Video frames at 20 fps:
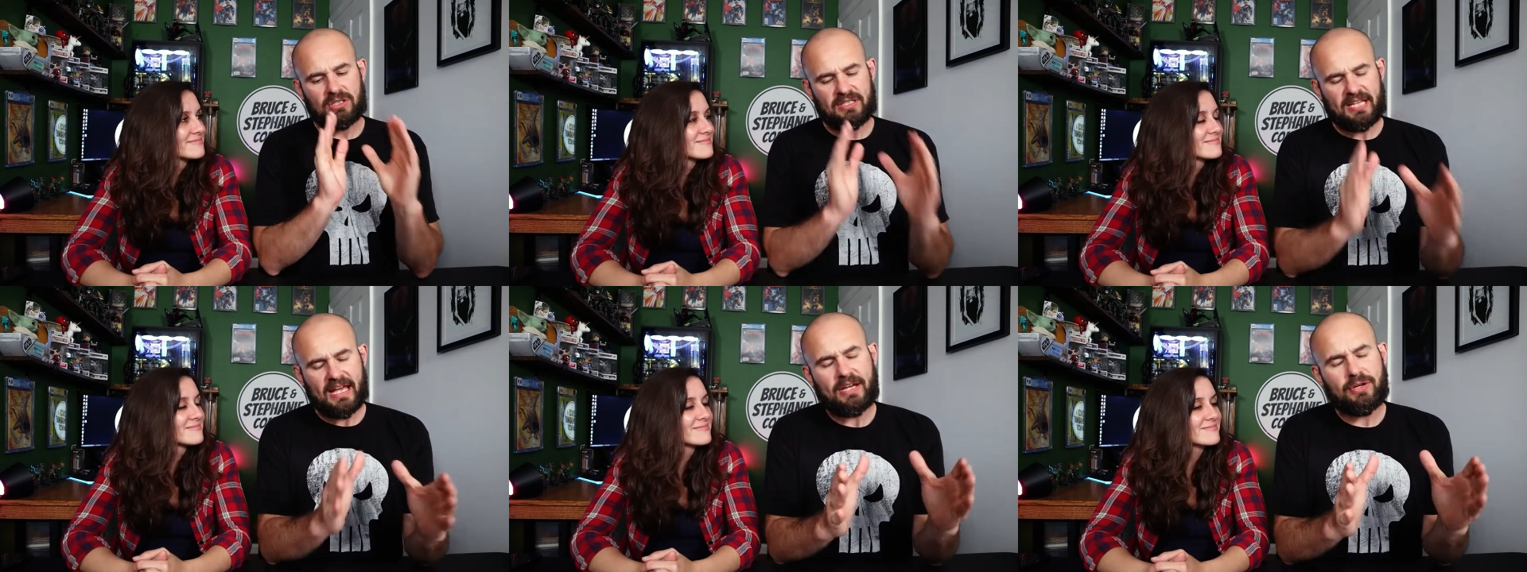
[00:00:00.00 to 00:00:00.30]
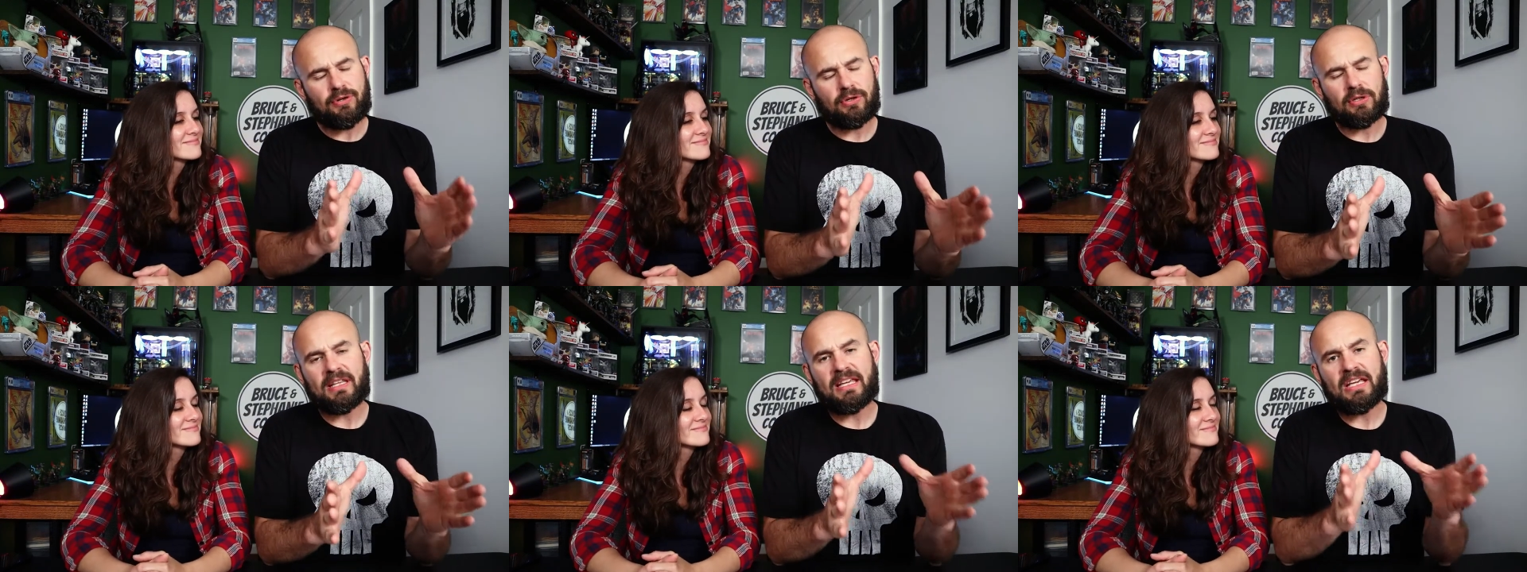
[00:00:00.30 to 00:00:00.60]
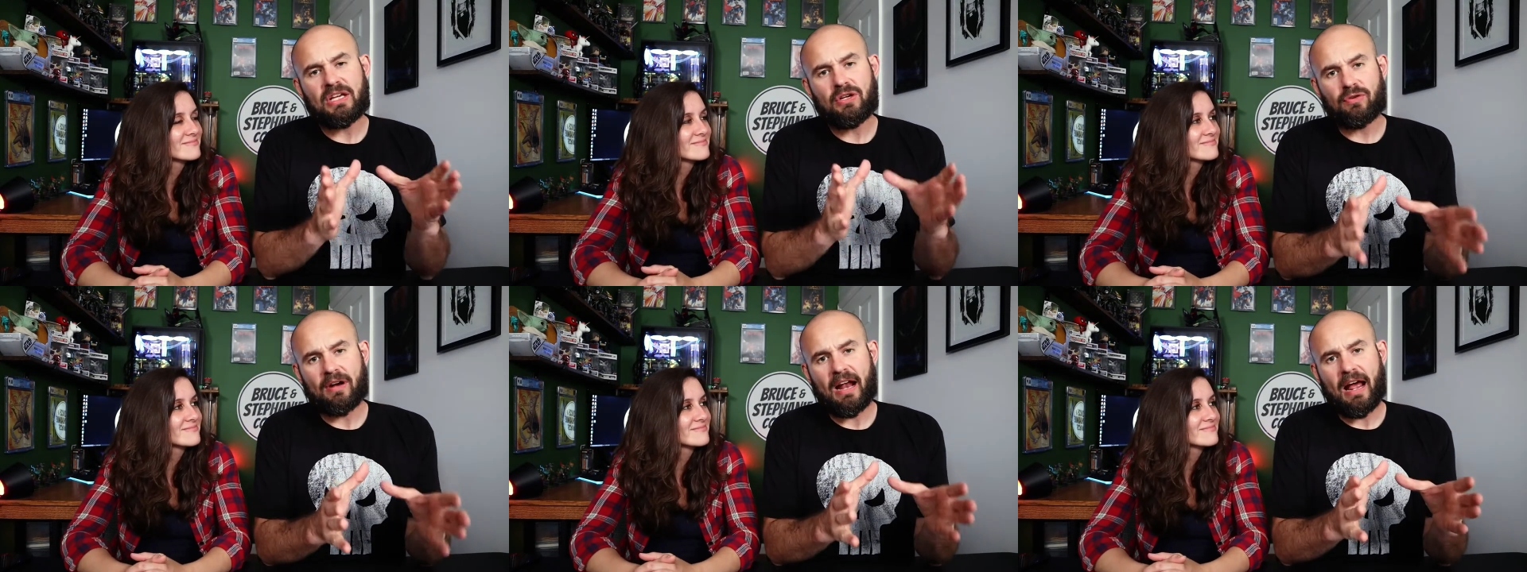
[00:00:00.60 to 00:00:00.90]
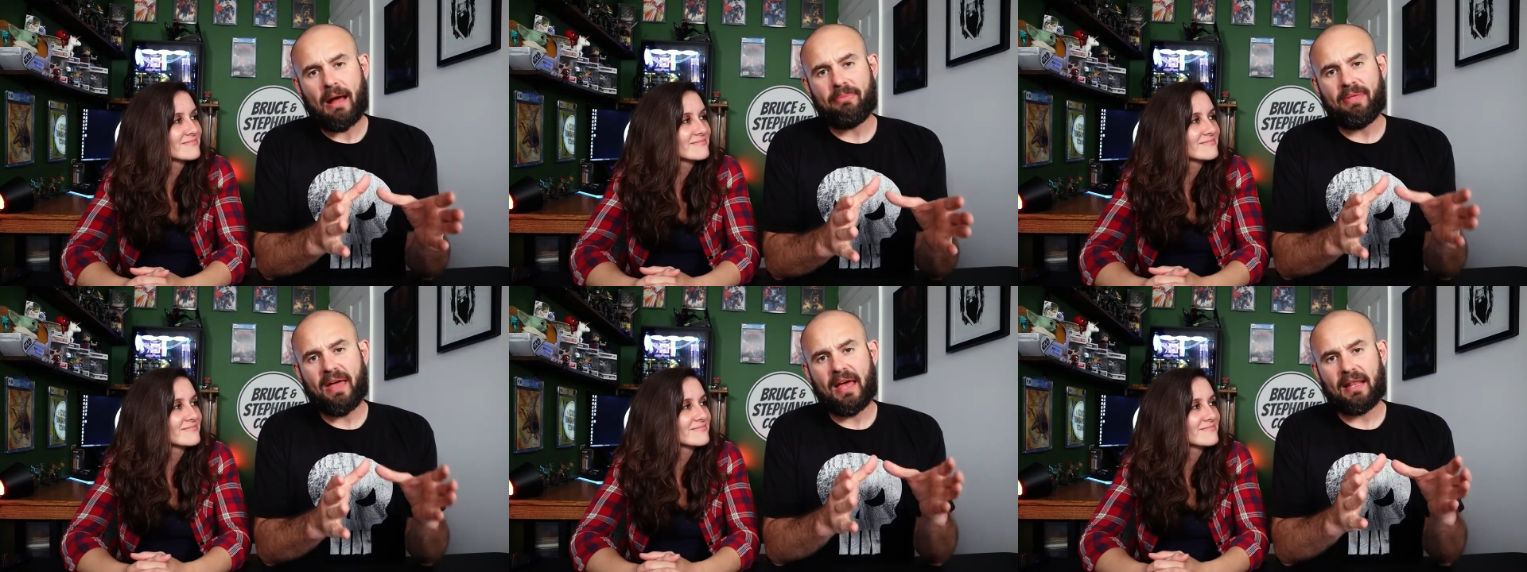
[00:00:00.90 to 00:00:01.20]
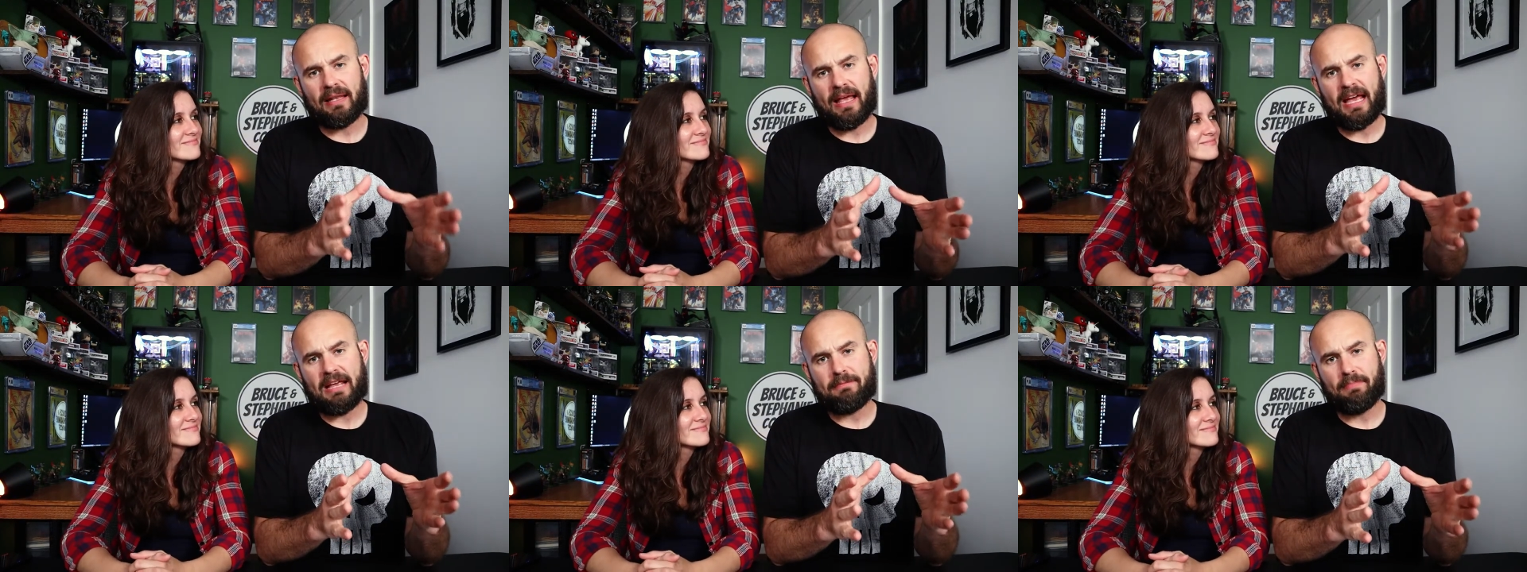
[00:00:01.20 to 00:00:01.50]
Speaker 1: tenderly grab that
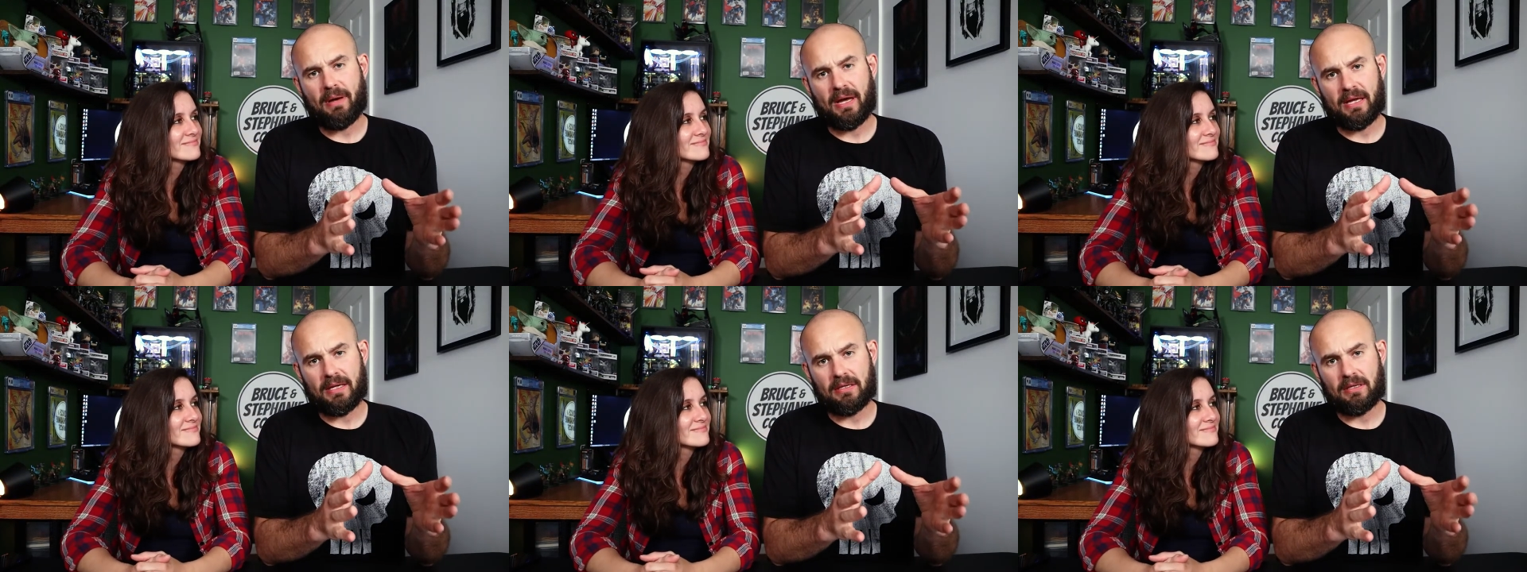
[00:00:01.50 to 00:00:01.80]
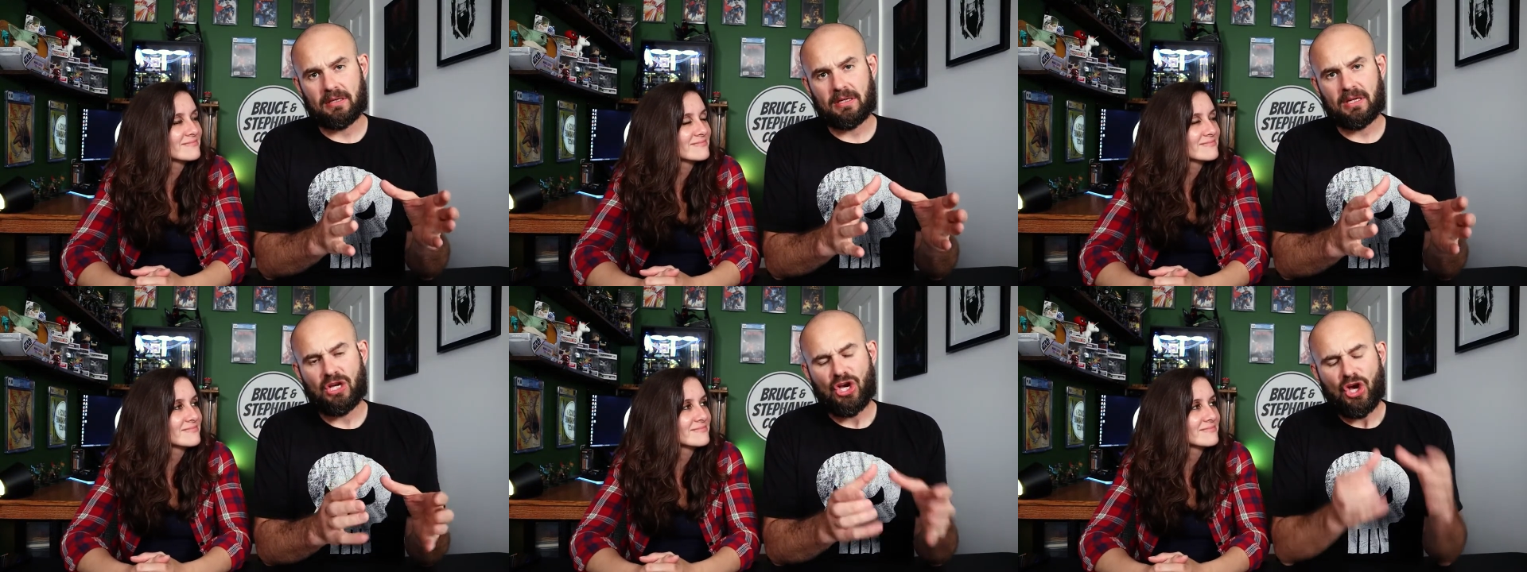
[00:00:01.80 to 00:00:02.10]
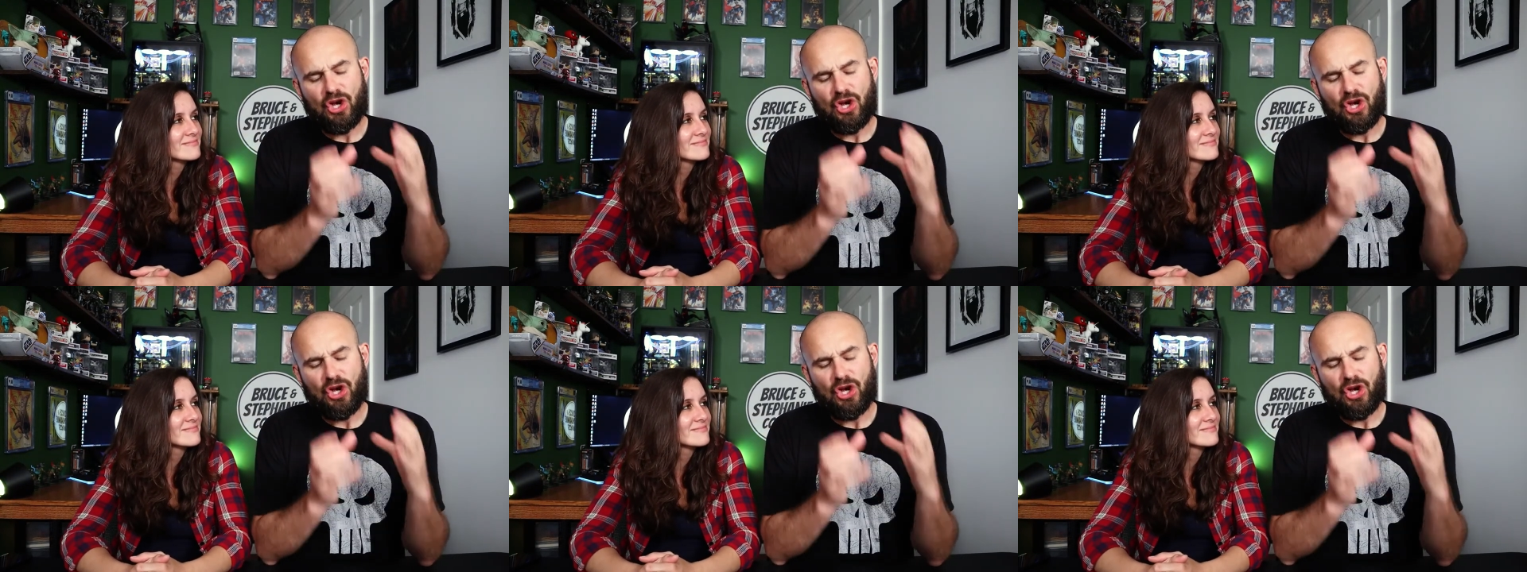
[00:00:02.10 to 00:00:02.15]
like button,